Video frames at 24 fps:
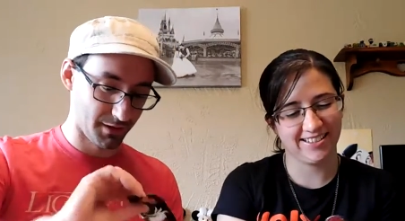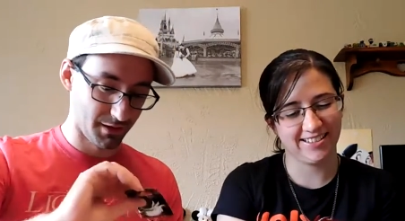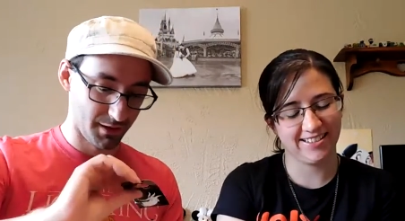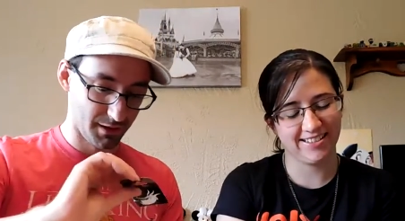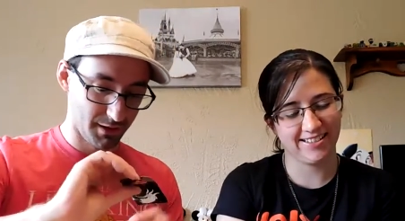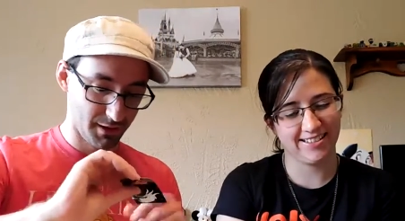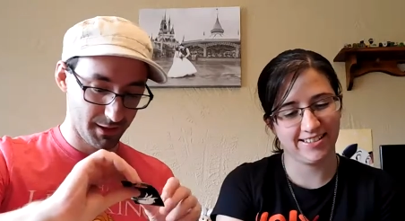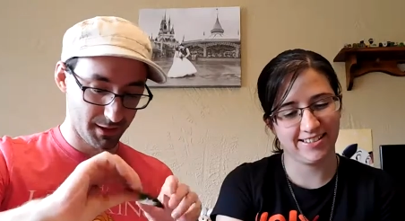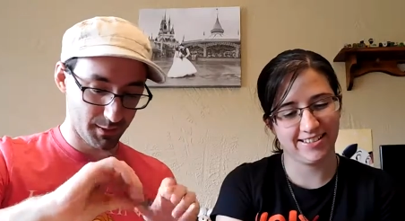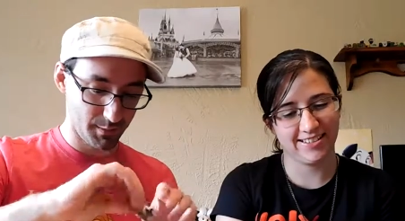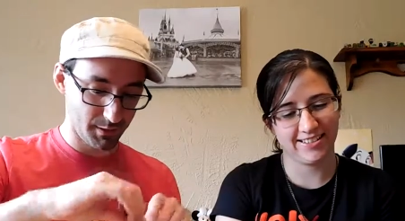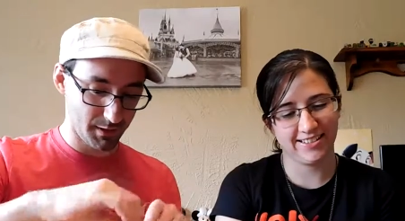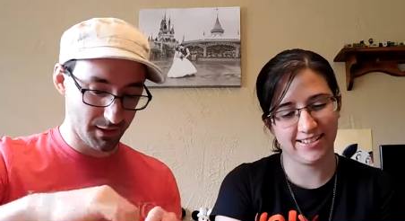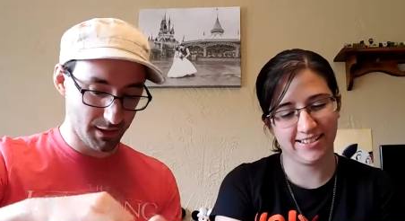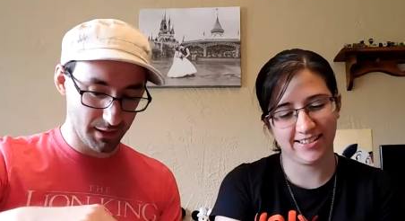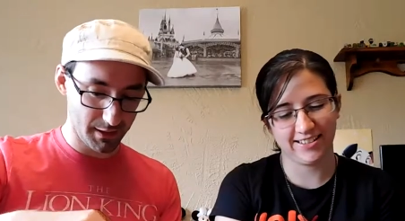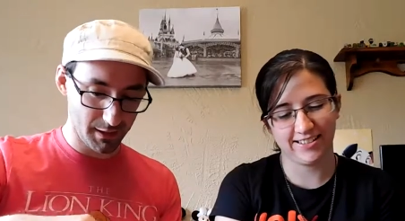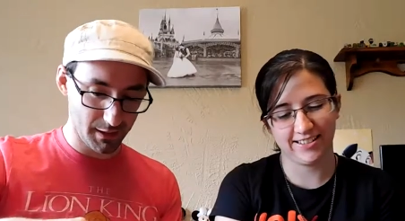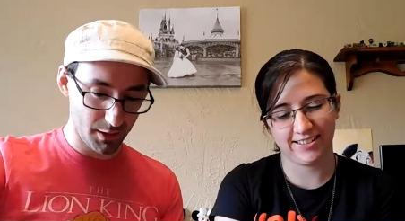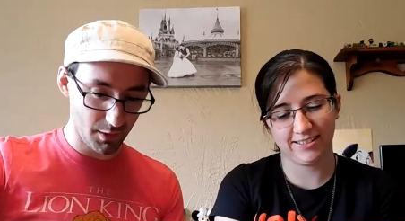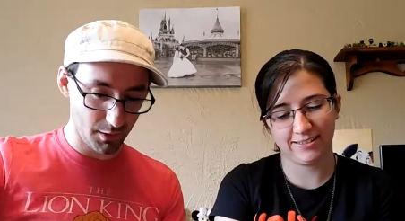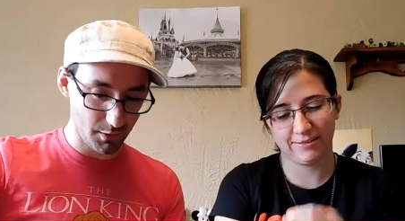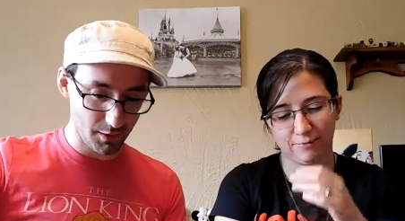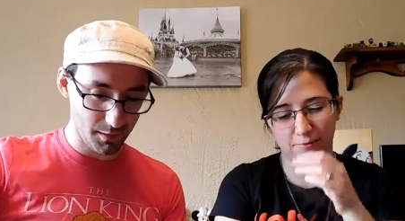Speaker 1: This was like
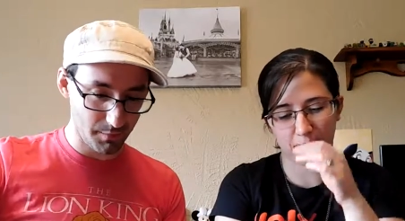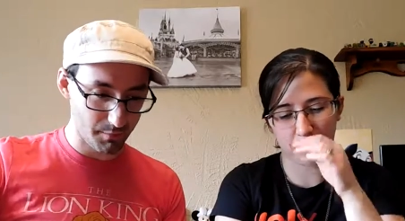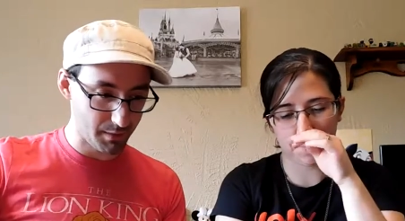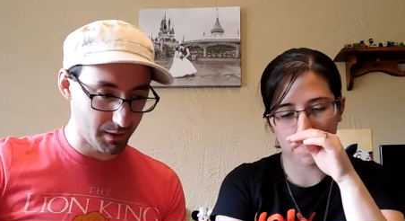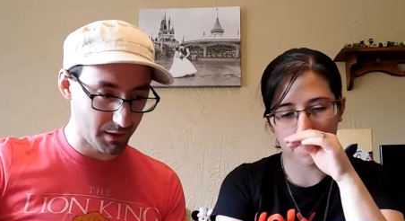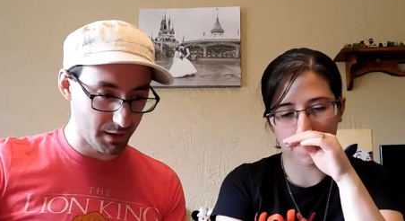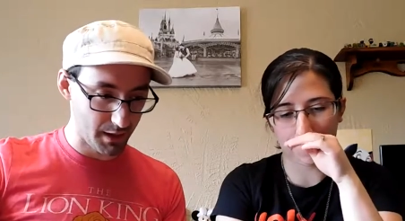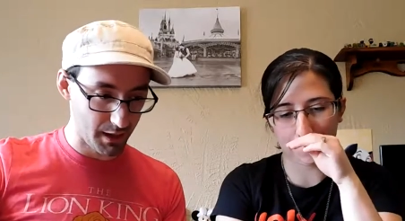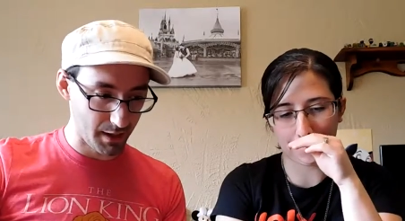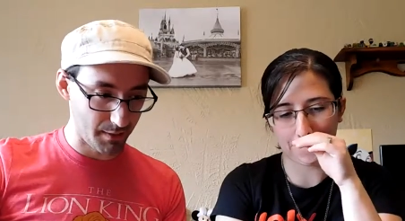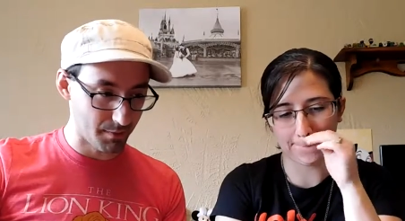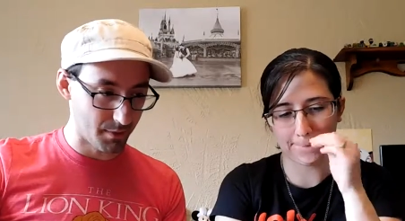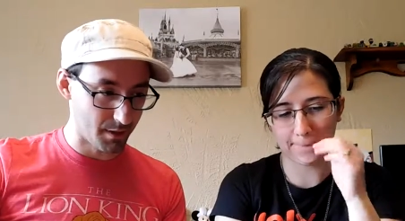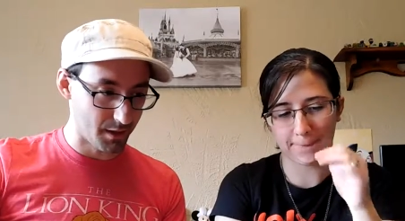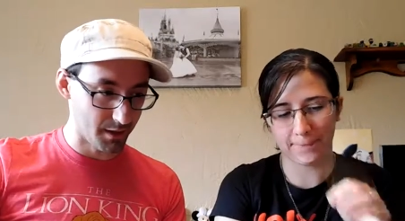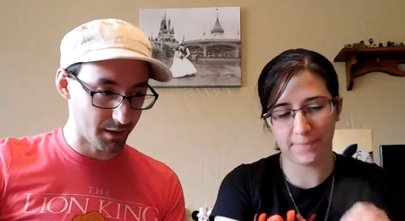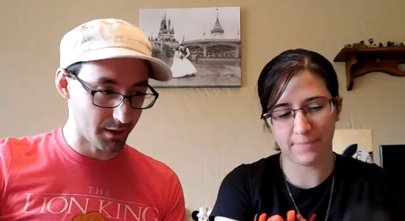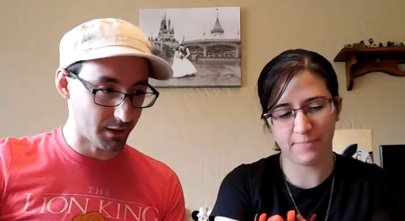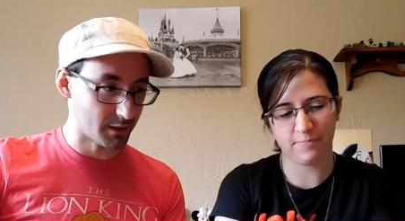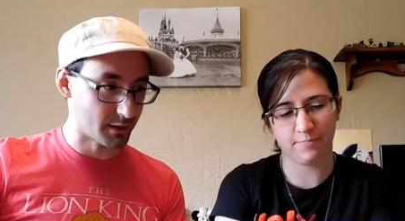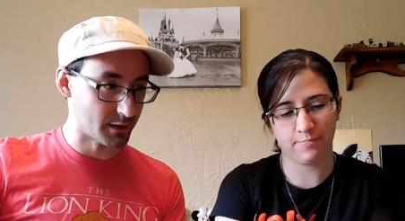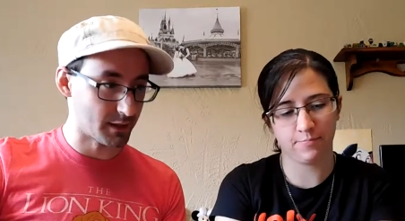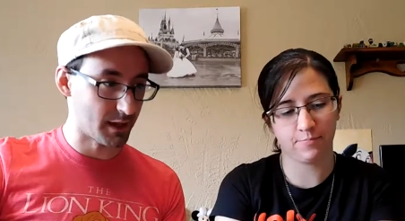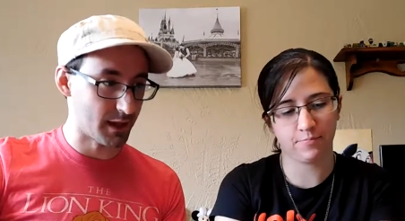the only pin I bought
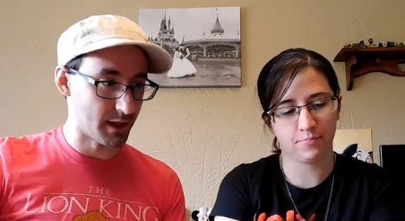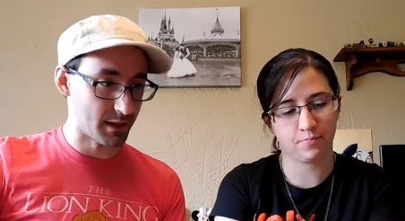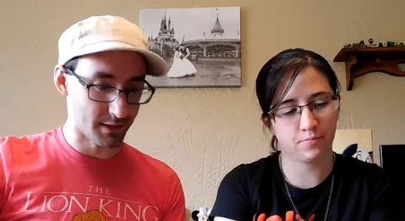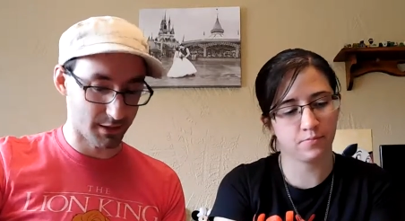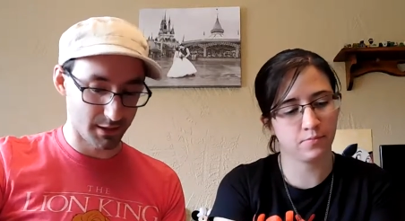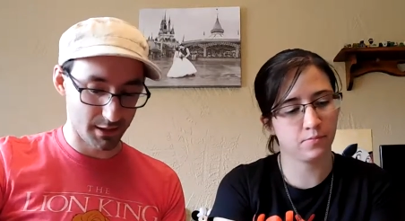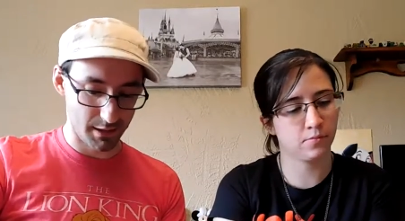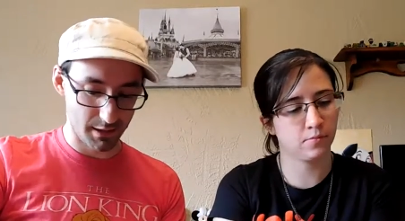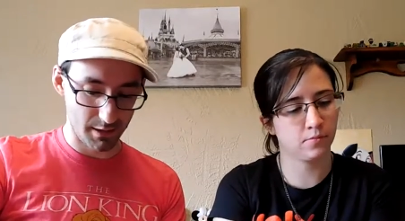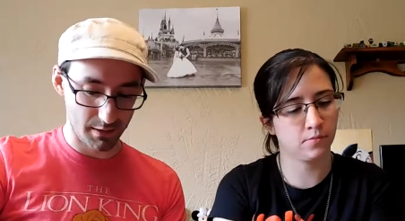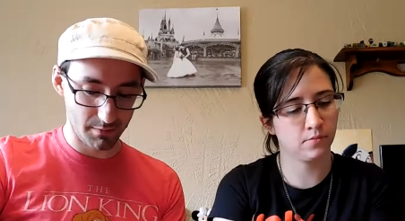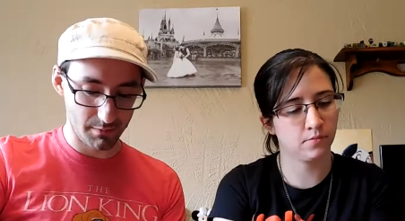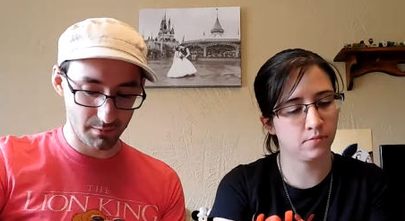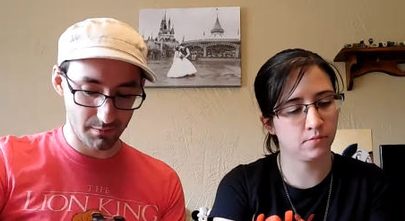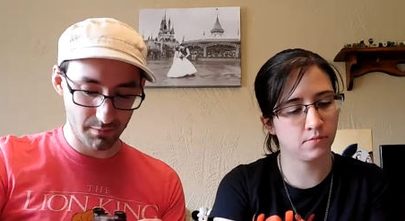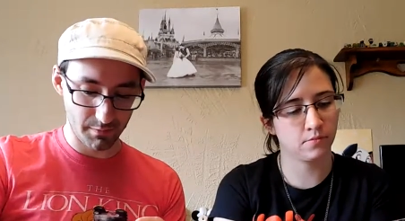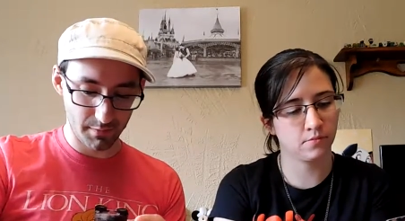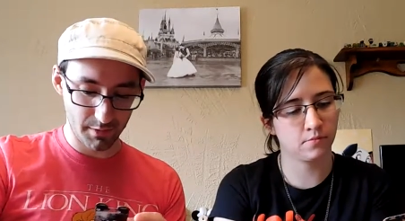this last time.